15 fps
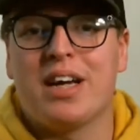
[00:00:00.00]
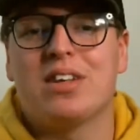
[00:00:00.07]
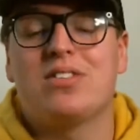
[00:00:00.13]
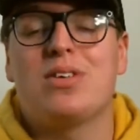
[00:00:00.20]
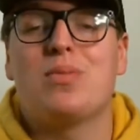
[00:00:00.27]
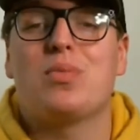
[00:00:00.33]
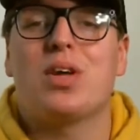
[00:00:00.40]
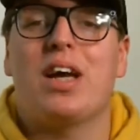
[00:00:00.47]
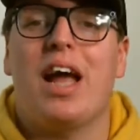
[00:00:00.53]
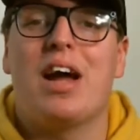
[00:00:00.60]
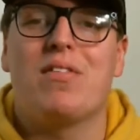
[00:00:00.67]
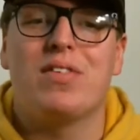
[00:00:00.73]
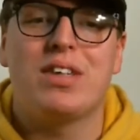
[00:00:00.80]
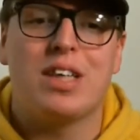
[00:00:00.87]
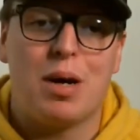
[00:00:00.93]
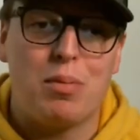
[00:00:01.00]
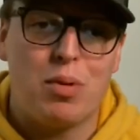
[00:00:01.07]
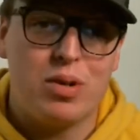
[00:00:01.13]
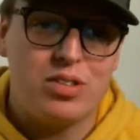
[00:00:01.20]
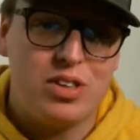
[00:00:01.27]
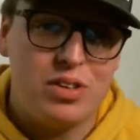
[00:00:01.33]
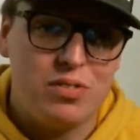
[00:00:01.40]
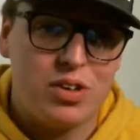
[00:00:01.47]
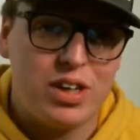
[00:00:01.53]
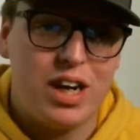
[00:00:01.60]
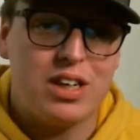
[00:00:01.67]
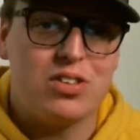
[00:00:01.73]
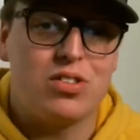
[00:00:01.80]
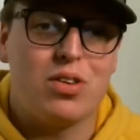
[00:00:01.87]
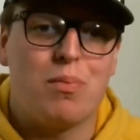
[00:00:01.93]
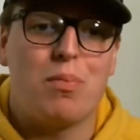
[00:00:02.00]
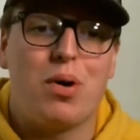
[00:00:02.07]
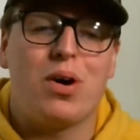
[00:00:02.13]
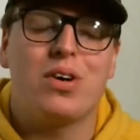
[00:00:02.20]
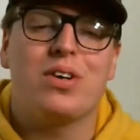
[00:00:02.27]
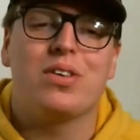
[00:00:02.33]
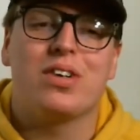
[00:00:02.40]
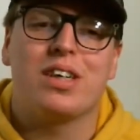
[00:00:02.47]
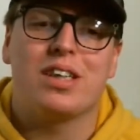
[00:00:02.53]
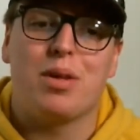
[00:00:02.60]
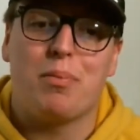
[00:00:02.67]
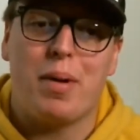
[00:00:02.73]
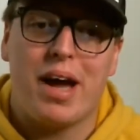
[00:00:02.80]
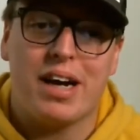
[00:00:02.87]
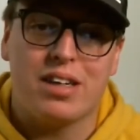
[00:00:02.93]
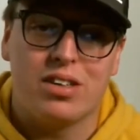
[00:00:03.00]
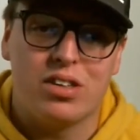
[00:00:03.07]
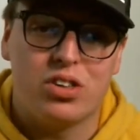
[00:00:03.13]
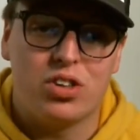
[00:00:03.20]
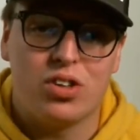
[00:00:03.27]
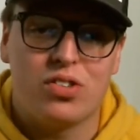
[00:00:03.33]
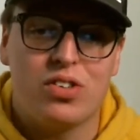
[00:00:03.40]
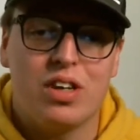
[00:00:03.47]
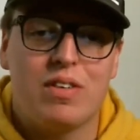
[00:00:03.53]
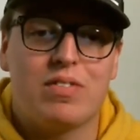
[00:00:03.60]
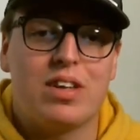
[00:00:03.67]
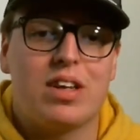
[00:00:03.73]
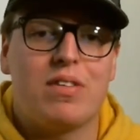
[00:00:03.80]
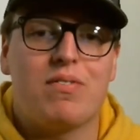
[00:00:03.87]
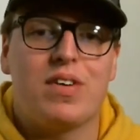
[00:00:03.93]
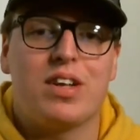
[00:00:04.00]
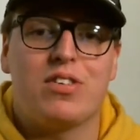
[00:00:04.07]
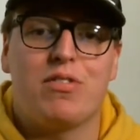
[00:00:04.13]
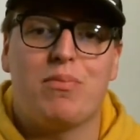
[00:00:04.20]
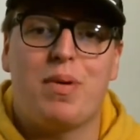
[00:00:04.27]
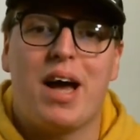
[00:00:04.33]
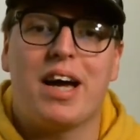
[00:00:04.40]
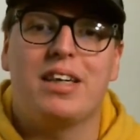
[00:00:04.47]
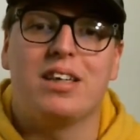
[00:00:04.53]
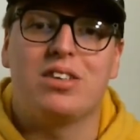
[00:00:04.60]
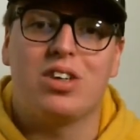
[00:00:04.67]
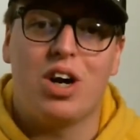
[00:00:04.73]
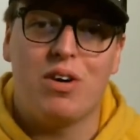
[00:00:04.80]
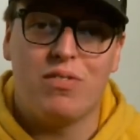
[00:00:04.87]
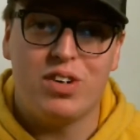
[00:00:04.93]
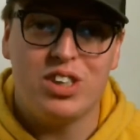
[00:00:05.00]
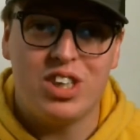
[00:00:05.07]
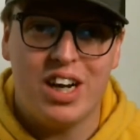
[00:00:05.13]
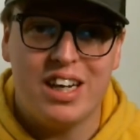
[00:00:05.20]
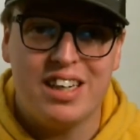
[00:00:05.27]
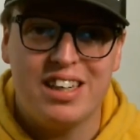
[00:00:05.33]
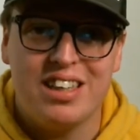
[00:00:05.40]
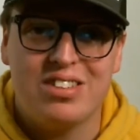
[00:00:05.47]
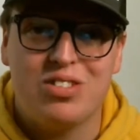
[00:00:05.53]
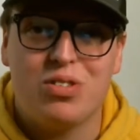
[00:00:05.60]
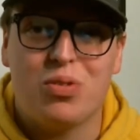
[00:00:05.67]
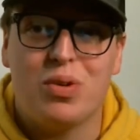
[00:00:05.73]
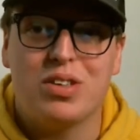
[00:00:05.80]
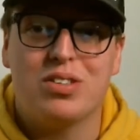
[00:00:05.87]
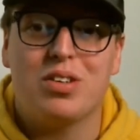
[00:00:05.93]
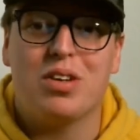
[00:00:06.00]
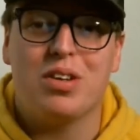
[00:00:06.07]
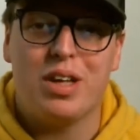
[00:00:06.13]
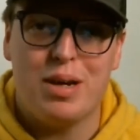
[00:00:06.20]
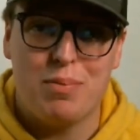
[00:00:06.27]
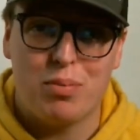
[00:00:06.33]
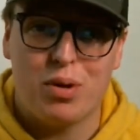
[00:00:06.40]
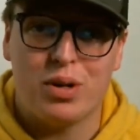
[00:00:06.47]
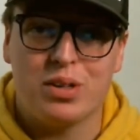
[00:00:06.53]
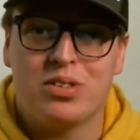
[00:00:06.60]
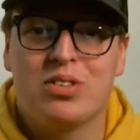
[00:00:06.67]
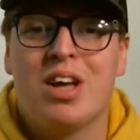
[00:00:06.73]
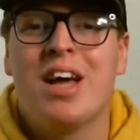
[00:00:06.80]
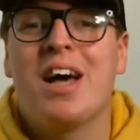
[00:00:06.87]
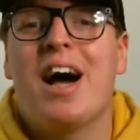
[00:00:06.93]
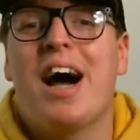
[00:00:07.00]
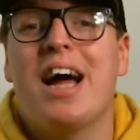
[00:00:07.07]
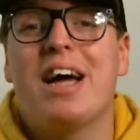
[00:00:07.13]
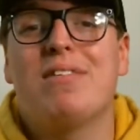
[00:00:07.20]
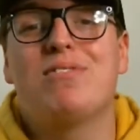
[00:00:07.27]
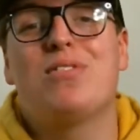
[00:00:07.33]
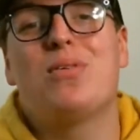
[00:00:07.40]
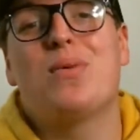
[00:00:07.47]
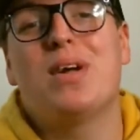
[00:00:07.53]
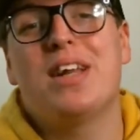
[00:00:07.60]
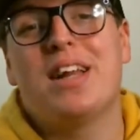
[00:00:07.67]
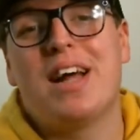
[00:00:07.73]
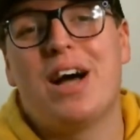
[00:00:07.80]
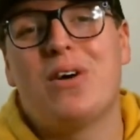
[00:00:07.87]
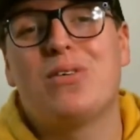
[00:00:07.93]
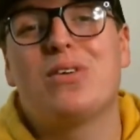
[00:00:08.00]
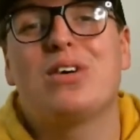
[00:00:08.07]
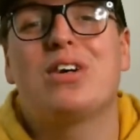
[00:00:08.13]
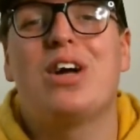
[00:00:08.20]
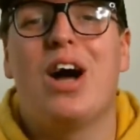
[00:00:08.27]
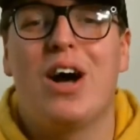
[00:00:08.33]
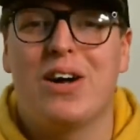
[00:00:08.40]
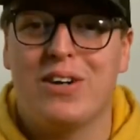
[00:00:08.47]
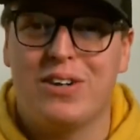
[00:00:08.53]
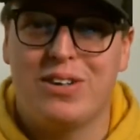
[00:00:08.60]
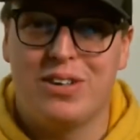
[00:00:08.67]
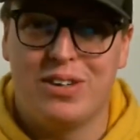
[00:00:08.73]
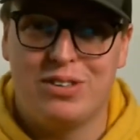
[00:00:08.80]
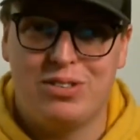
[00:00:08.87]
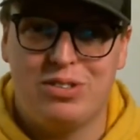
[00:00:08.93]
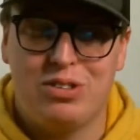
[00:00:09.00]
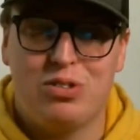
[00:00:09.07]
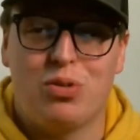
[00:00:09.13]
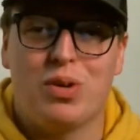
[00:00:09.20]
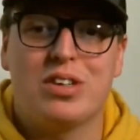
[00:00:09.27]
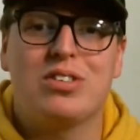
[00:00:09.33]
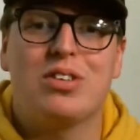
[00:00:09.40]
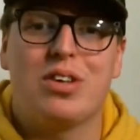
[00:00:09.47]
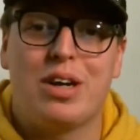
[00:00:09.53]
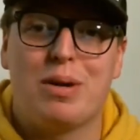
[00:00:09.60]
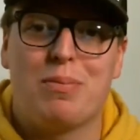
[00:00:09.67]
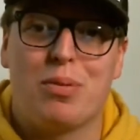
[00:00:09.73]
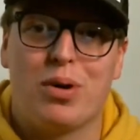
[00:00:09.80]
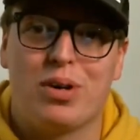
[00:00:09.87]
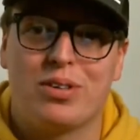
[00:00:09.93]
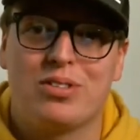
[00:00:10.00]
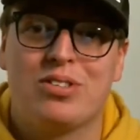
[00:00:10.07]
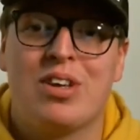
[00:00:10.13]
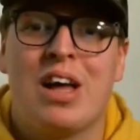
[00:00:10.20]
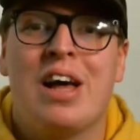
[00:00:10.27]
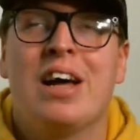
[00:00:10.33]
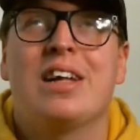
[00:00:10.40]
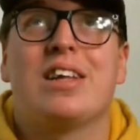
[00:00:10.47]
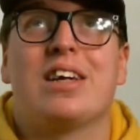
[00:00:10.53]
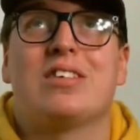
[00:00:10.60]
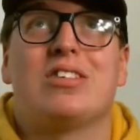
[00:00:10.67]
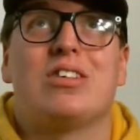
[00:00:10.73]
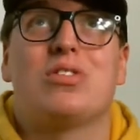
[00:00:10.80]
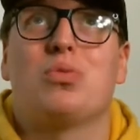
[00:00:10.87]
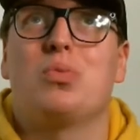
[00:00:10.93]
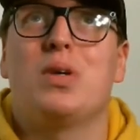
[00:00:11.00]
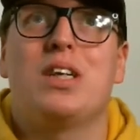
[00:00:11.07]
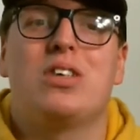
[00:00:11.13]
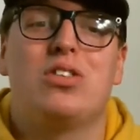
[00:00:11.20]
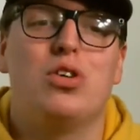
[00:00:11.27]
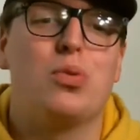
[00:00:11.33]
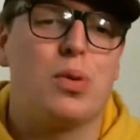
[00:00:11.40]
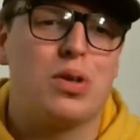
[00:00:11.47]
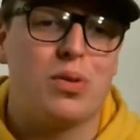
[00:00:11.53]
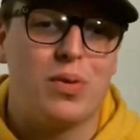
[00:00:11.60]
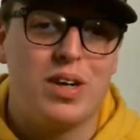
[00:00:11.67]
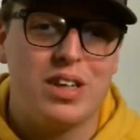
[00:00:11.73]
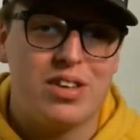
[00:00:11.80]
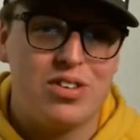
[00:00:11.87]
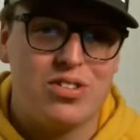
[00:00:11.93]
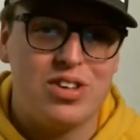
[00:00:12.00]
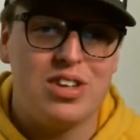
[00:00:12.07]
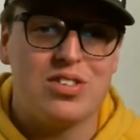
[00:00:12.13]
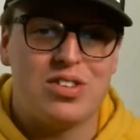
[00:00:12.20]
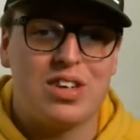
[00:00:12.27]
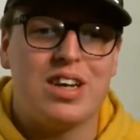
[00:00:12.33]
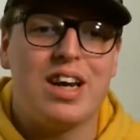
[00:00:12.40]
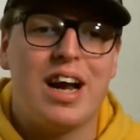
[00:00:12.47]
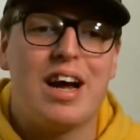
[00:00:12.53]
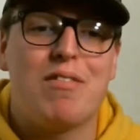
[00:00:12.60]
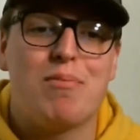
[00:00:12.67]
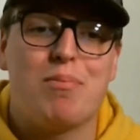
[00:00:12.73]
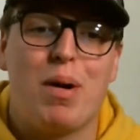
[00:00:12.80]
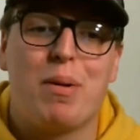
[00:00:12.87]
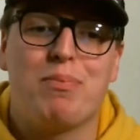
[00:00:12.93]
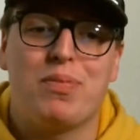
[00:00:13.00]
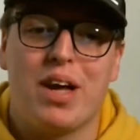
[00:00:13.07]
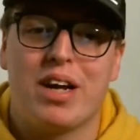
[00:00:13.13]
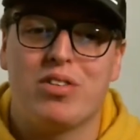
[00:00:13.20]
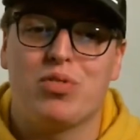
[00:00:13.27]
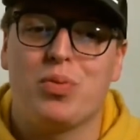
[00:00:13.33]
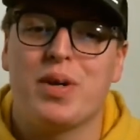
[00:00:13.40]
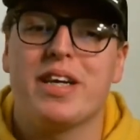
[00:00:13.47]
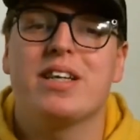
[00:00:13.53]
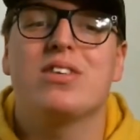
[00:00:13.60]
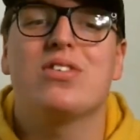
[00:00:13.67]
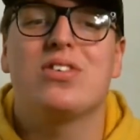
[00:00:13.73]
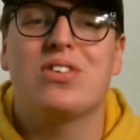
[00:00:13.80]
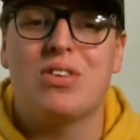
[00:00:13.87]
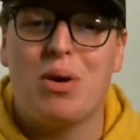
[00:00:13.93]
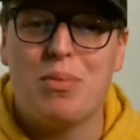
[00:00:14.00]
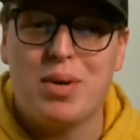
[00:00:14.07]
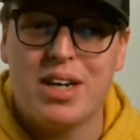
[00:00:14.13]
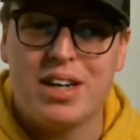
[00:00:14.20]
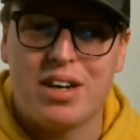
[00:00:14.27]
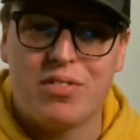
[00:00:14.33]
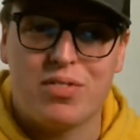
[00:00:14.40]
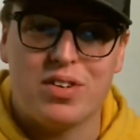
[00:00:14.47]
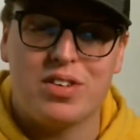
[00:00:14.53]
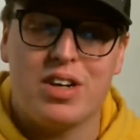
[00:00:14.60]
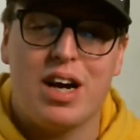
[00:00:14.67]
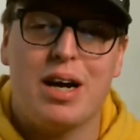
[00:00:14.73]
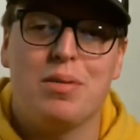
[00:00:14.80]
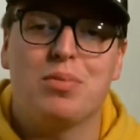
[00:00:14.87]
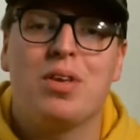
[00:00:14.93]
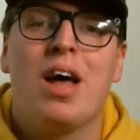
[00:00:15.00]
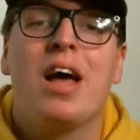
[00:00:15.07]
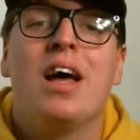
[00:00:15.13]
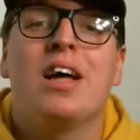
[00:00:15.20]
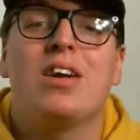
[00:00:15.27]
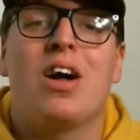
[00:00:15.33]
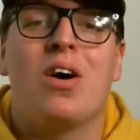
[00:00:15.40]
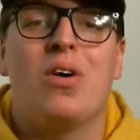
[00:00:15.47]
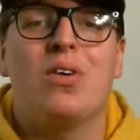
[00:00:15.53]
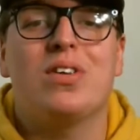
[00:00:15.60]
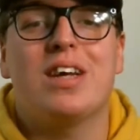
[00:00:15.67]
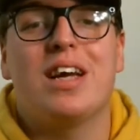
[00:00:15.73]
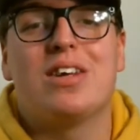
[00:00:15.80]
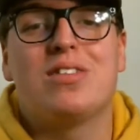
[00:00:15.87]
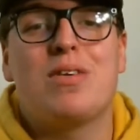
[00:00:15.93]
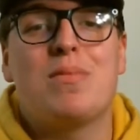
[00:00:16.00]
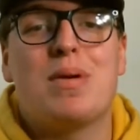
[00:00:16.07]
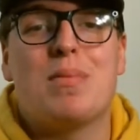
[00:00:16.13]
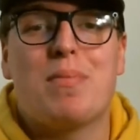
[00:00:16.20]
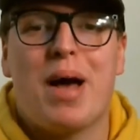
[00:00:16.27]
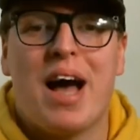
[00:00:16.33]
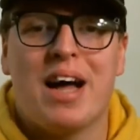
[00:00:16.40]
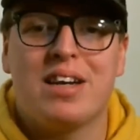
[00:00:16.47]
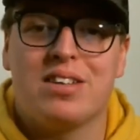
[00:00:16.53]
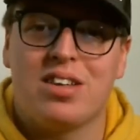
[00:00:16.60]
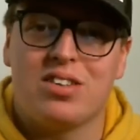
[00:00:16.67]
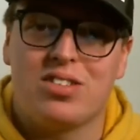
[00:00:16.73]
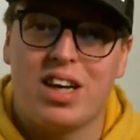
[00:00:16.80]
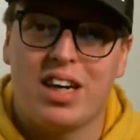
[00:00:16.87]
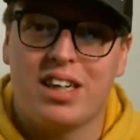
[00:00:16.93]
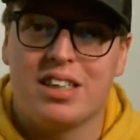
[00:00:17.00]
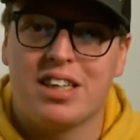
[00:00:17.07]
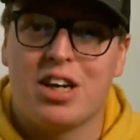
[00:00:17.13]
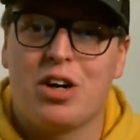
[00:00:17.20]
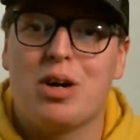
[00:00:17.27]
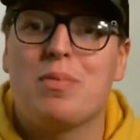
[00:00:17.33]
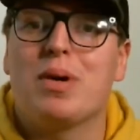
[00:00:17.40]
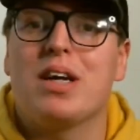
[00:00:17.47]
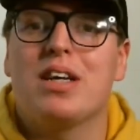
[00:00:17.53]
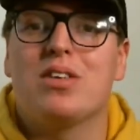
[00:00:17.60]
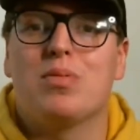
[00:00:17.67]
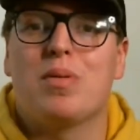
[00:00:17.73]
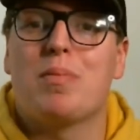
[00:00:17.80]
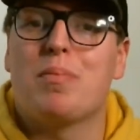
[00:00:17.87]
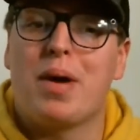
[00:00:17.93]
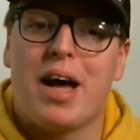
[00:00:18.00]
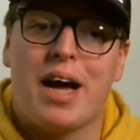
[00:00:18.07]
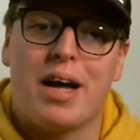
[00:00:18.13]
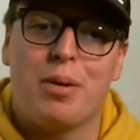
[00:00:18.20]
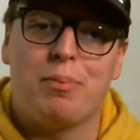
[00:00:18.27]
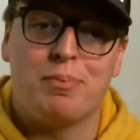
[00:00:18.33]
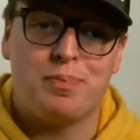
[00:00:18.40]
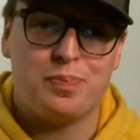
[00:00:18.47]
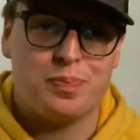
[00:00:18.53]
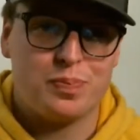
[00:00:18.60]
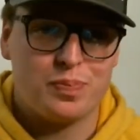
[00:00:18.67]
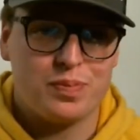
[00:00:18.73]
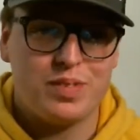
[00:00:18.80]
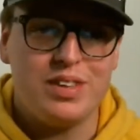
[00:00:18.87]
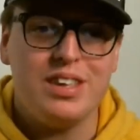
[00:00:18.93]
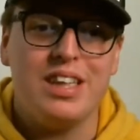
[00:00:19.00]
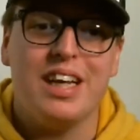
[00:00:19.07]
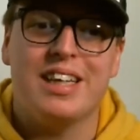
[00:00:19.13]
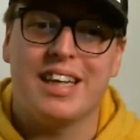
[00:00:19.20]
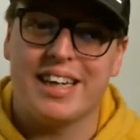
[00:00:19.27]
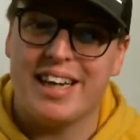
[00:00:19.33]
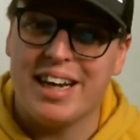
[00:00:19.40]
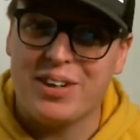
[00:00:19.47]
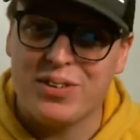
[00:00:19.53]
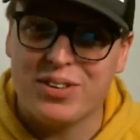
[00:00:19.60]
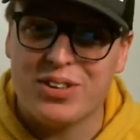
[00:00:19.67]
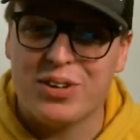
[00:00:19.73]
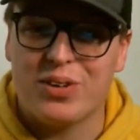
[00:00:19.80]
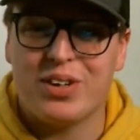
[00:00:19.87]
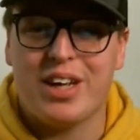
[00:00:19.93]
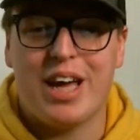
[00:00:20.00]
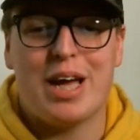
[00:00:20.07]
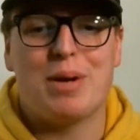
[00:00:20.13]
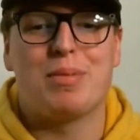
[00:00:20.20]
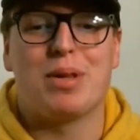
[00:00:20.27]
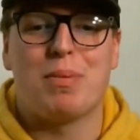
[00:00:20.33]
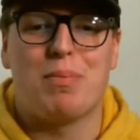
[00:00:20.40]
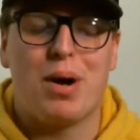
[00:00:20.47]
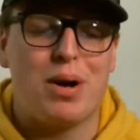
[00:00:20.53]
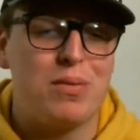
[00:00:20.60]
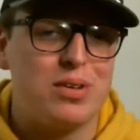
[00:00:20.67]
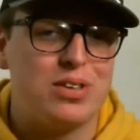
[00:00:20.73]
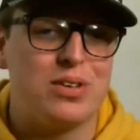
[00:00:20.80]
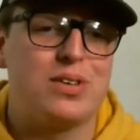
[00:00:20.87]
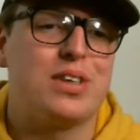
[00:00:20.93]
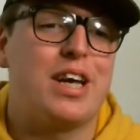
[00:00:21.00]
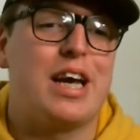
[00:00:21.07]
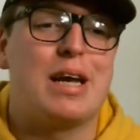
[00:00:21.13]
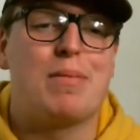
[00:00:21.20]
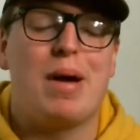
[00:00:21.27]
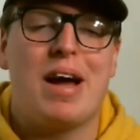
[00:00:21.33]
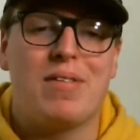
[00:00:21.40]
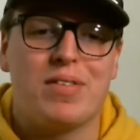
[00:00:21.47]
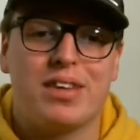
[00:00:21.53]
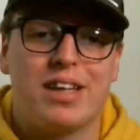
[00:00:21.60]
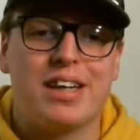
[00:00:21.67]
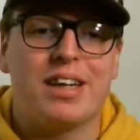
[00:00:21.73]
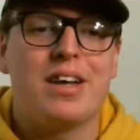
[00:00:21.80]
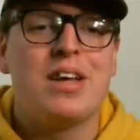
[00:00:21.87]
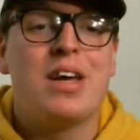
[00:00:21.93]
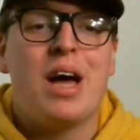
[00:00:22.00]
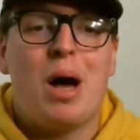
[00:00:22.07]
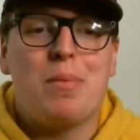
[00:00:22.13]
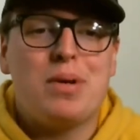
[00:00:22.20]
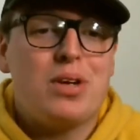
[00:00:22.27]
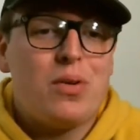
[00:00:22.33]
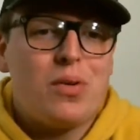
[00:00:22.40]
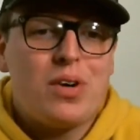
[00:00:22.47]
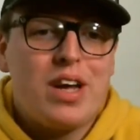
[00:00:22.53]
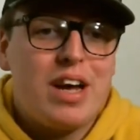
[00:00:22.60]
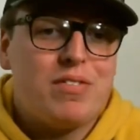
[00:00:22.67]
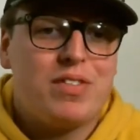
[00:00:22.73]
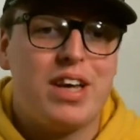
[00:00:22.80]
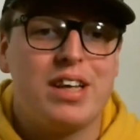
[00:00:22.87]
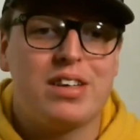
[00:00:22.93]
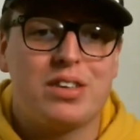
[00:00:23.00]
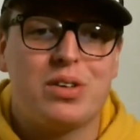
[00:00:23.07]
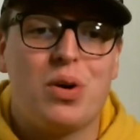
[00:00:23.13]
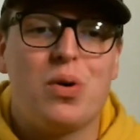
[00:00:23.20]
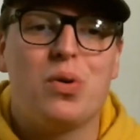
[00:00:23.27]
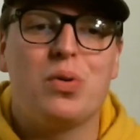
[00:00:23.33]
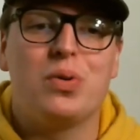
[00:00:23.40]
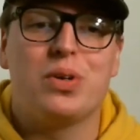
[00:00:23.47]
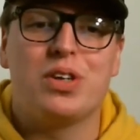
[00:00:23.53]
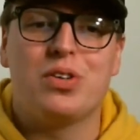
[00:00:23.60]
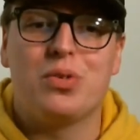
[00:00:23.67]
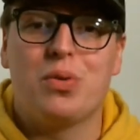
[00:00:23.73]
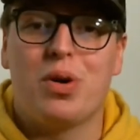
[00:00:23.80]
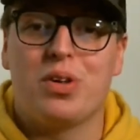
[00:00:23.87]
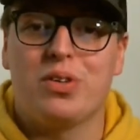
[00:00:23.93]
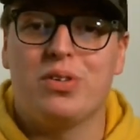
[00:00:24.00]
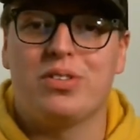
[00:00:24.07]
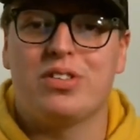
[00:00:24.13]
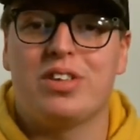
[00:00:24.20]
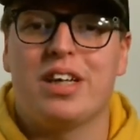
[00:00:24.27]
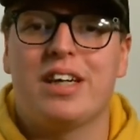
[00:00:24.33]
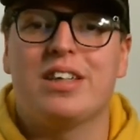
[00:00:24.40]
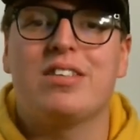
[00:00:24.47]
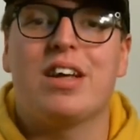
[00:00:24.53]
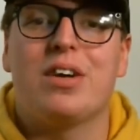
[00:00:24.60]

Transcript: It seems like every time a receiver catches the ball, you look at the back of the jersey of the defensive back in coverage, and it is Chris Claybrooks. I have tweeted out cut Chris Claybrooks like since week two or three of the season, and I have bumped that tweet so many different times. Not only has he been bad in the secondary, but he's been bad in the kick return game, and the punt return game, everything. I mean, you already have Keelan Cole who can do all those things.